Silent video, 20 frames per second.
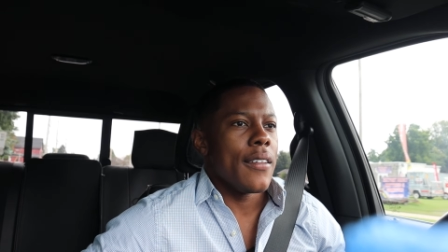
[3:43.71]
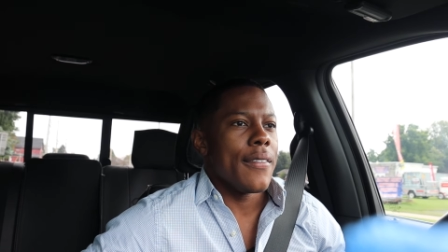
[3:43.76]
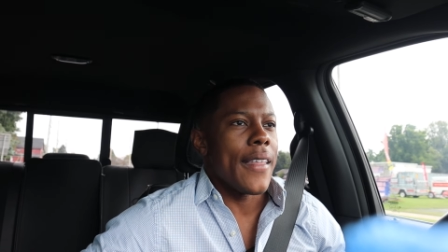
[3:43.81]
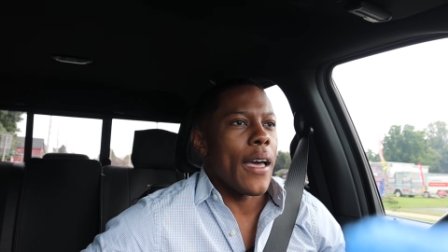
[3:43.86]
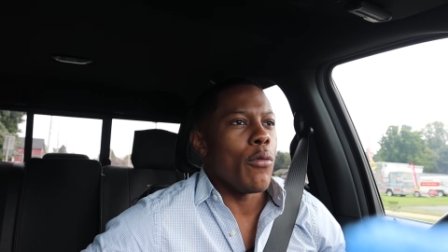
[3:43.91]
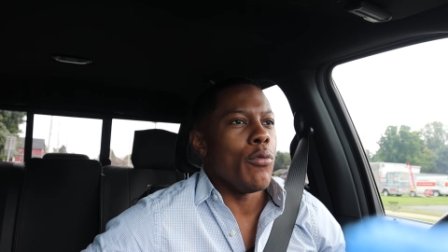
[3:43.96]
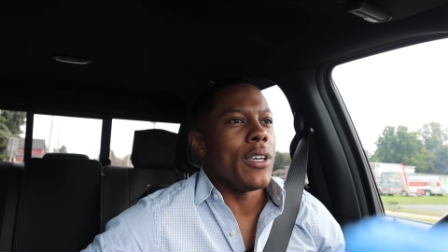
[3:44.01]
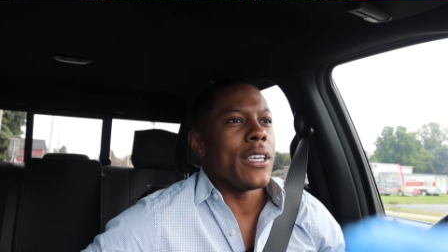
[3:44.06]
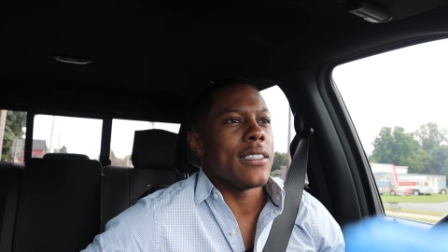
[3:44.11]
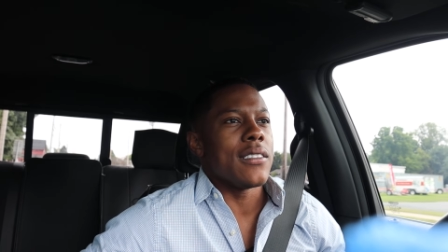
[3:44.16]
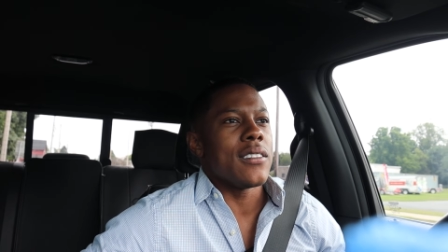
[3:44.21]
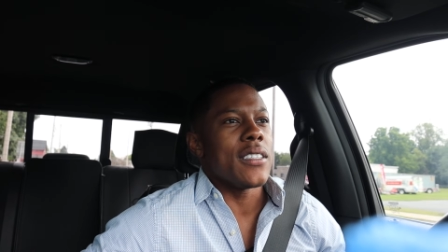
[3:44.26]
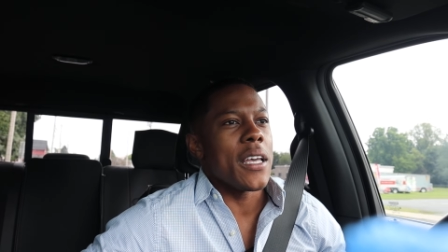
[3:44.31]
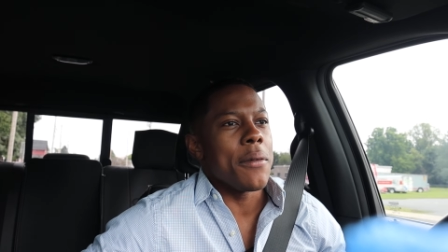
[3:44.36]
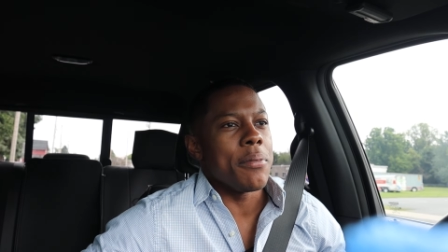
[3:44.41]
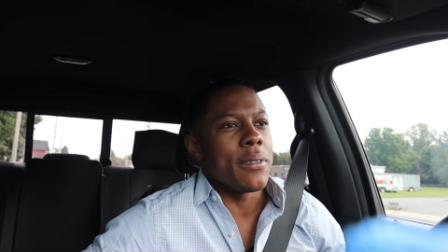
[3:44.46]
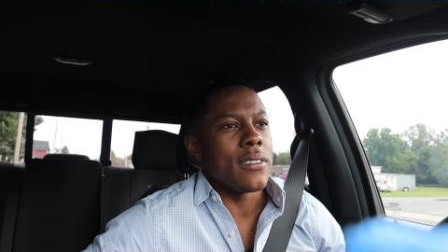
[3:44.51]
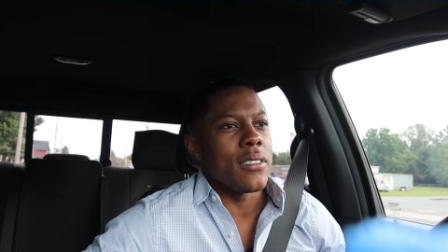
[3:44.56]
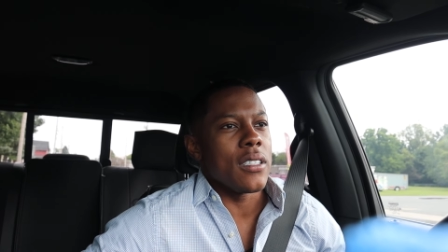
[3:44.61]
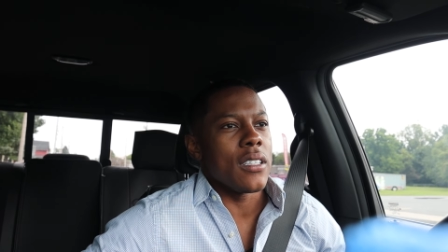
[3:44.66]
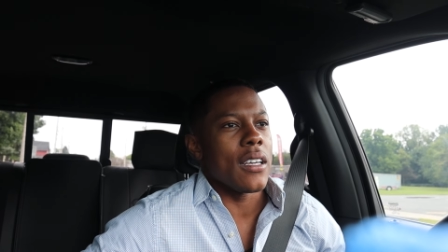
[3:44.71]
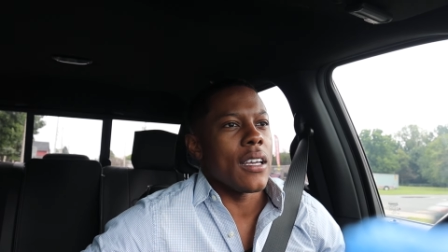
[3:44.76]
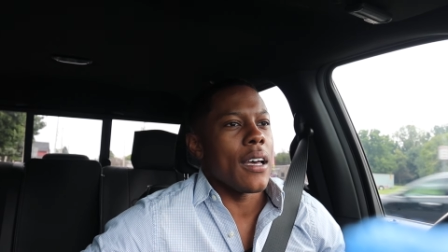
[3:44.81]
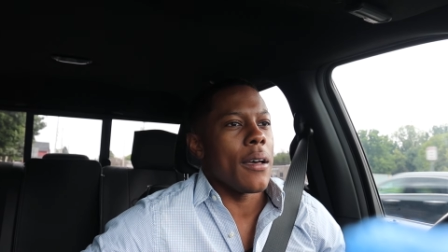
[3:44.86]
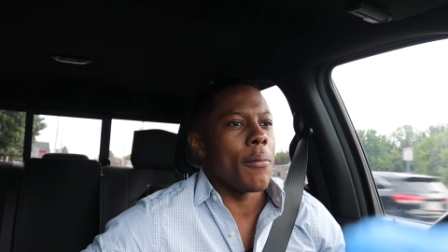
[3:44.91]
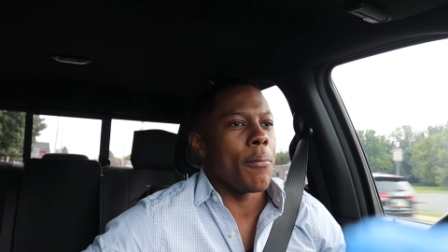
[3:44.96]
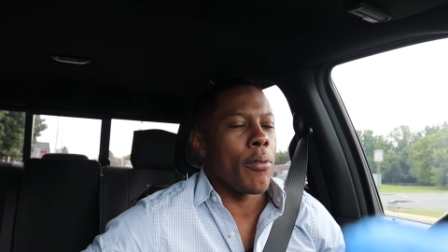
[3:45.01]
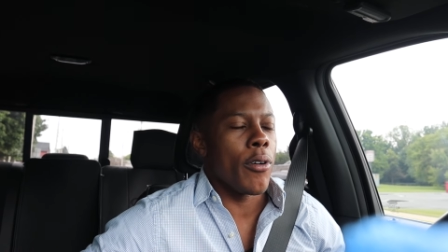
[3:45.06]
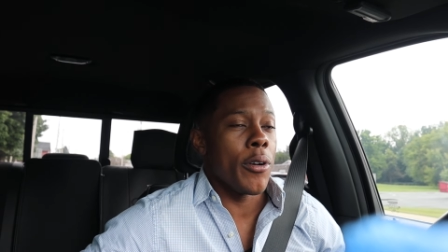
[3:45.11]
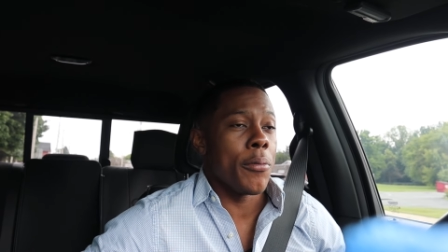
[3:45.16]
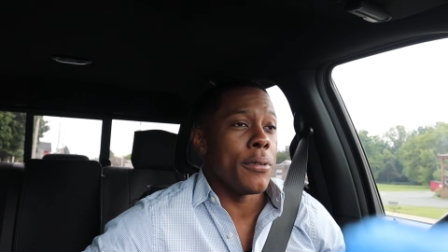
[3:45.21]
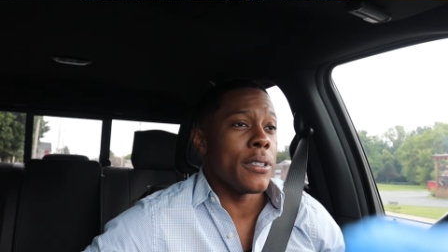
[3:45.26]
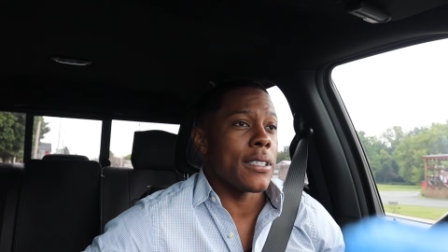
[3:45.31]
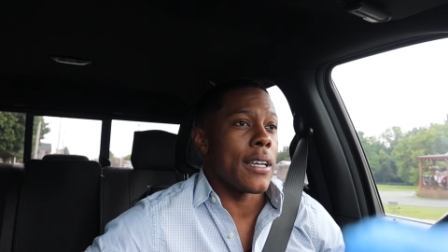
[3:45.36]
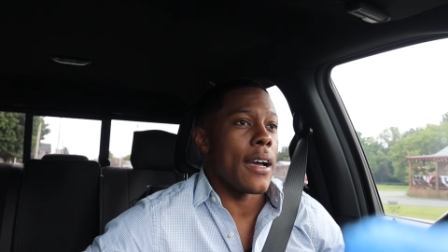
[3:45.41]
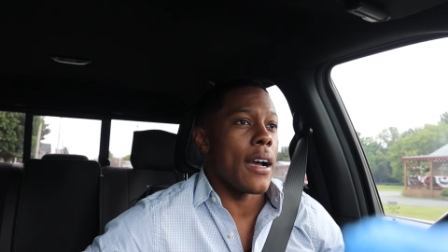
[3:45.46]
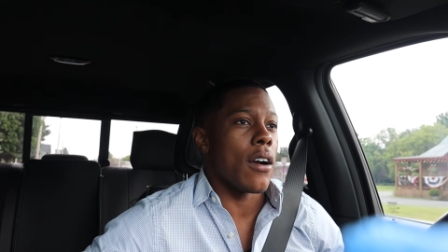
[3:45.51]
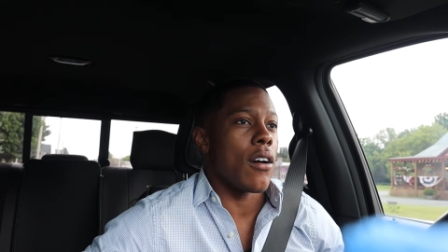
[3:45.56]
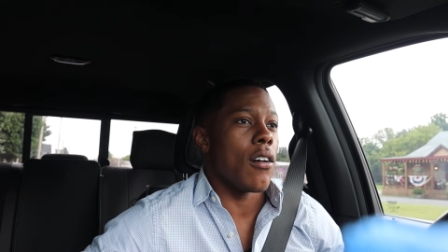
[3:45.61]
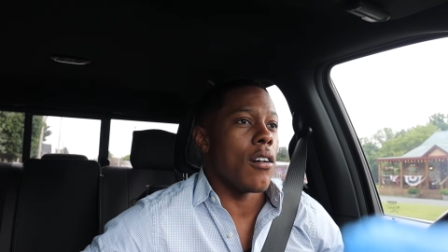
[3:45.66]
that we can step into the purpose
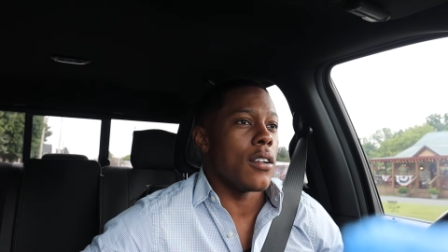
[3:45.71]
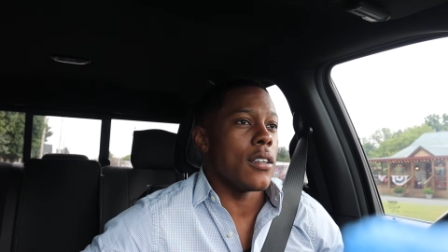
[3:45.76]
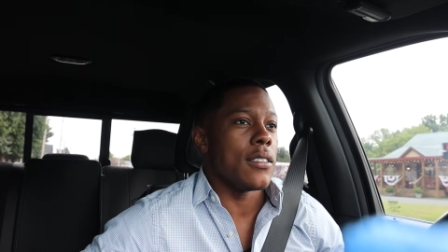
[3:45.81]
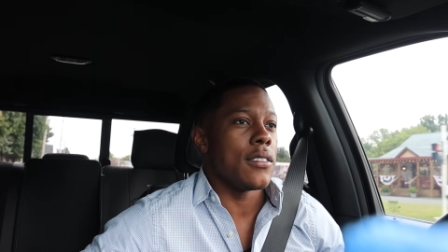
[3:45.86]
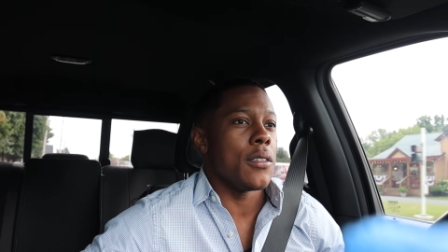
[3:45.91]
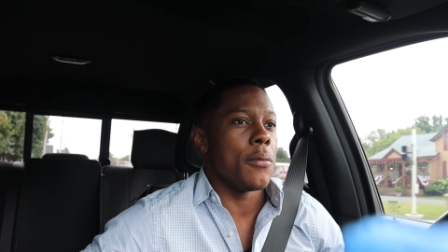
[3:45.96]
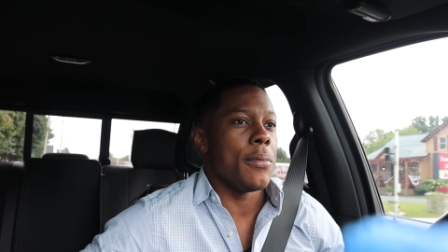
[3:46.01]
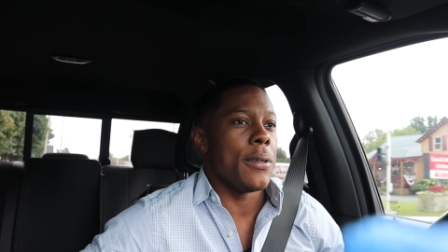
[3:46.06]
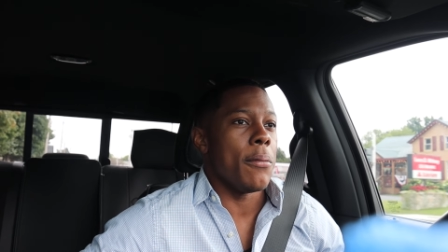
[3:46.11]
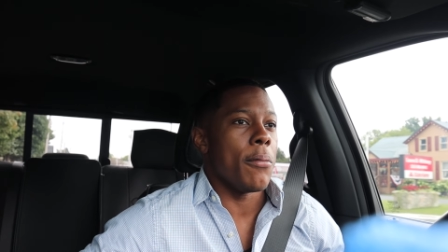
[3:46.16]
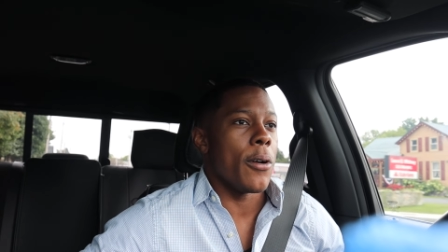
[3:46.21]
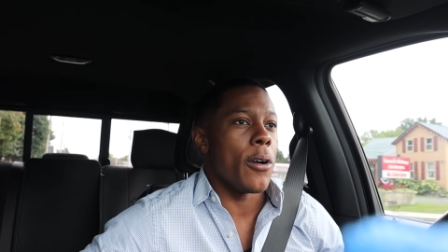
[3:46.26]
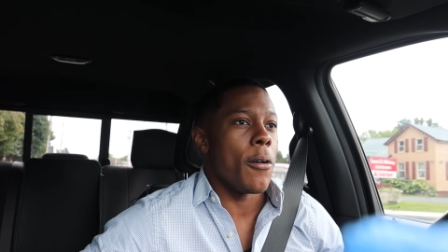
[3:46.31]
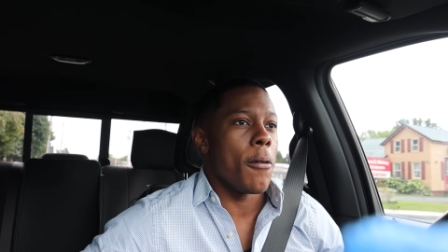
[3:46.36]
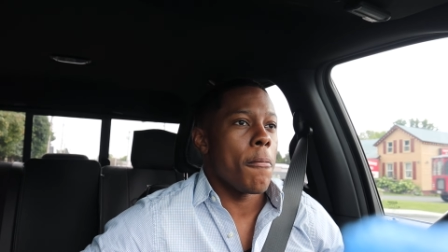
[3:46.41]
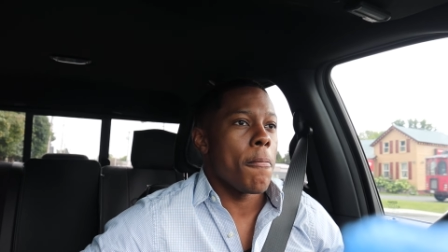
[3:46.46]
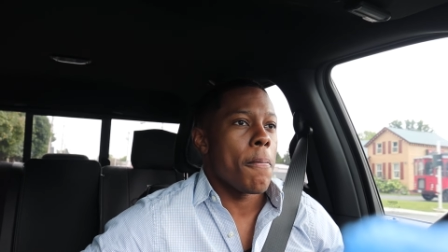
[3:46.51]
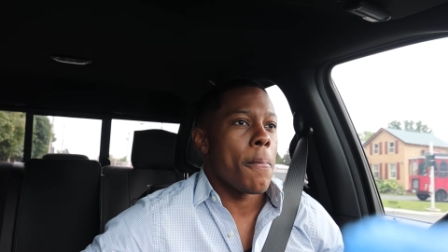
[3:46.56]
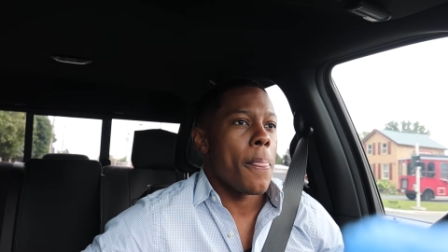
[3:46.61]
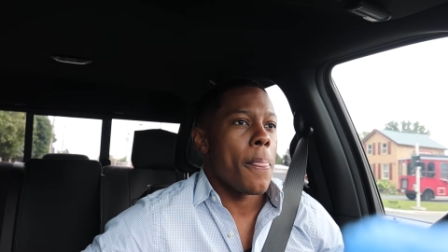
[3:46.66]
God called us to be, bro.